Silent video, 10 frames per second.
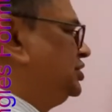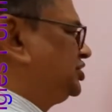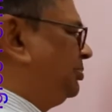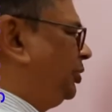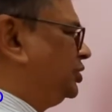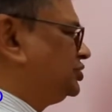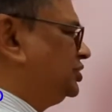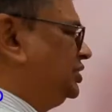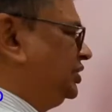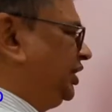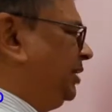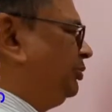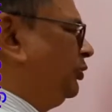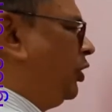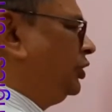Suppose if
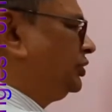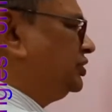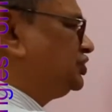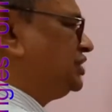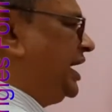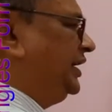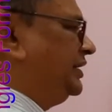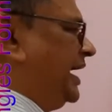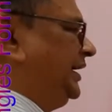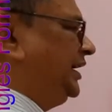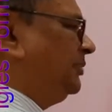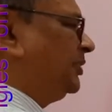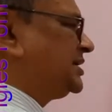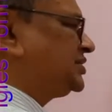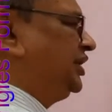you want sine 90
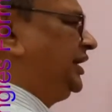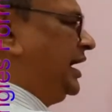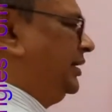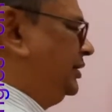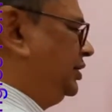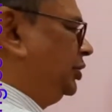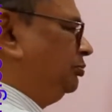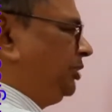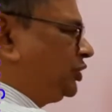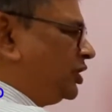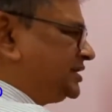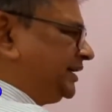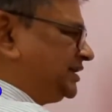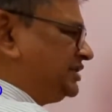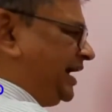plus theta, because it
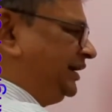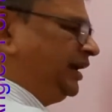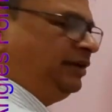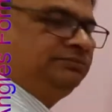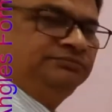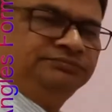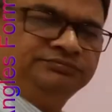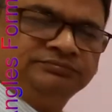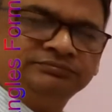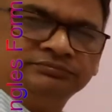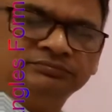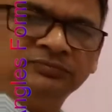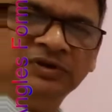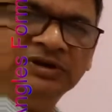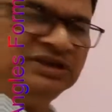is 90,
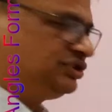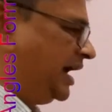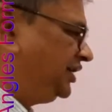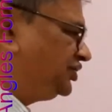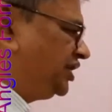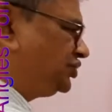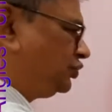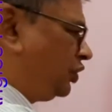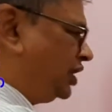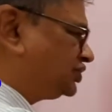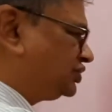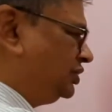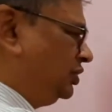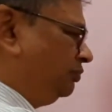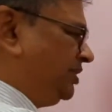sine change to cos
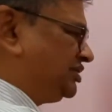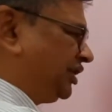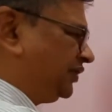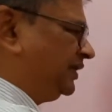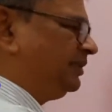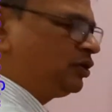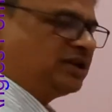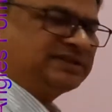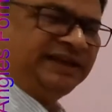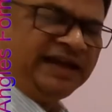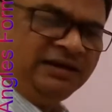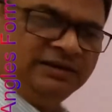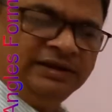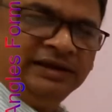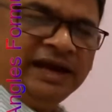means it will be cos
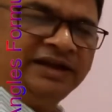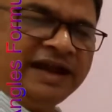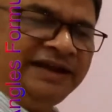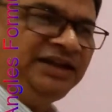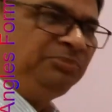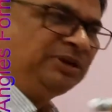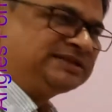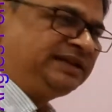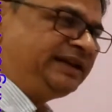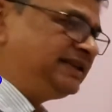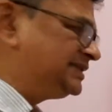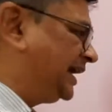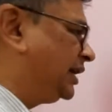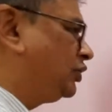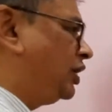theta, and 90 plus theta in
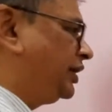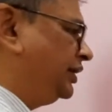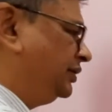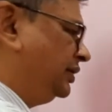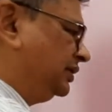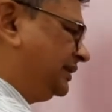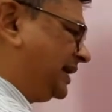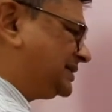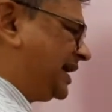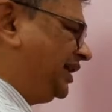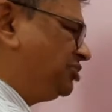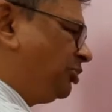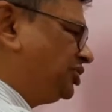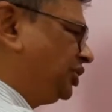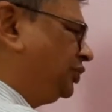second quadrant, that sign is
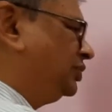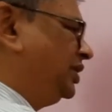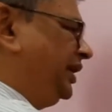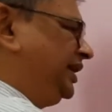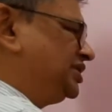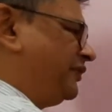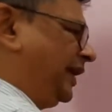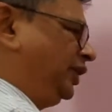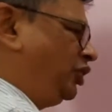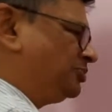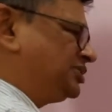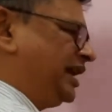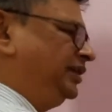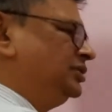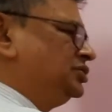positive, it is the value of
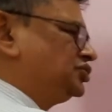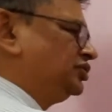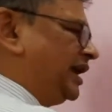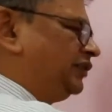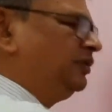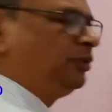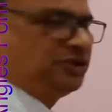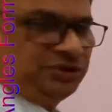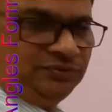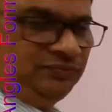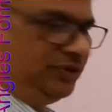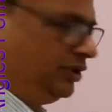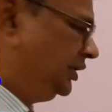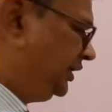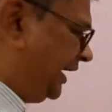sine, so that will be positive.
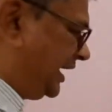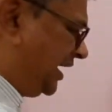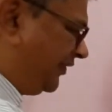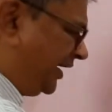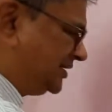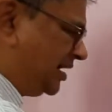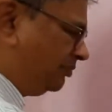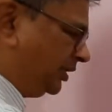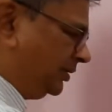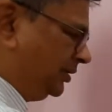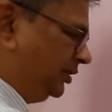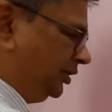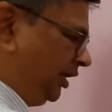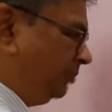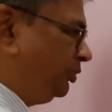Take another example.
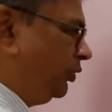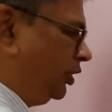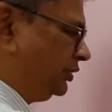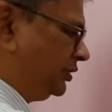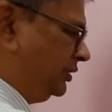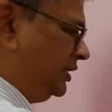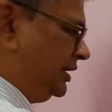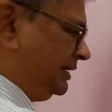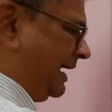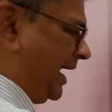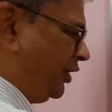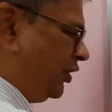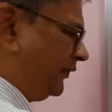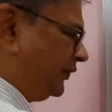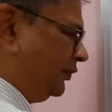If you want tan
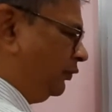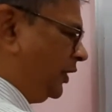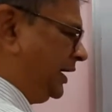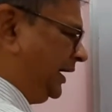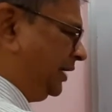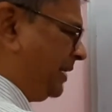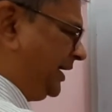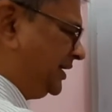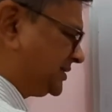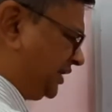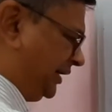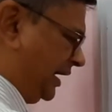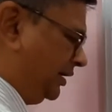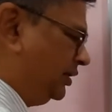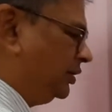of 180 minus
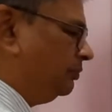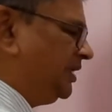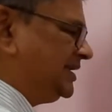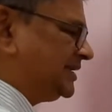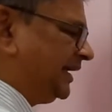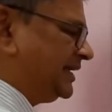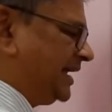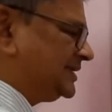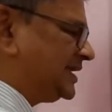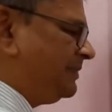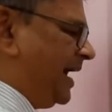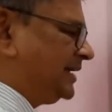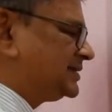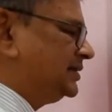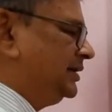theta, means it is that same
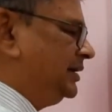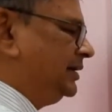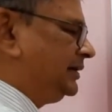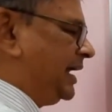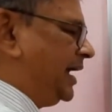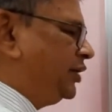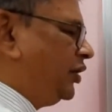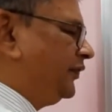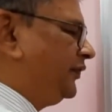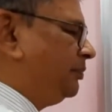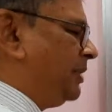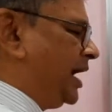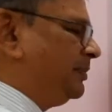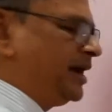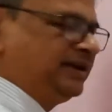as tan of
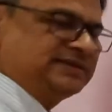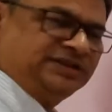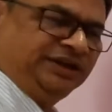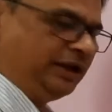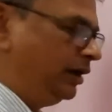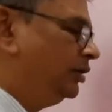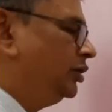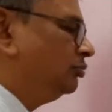pi minus theta.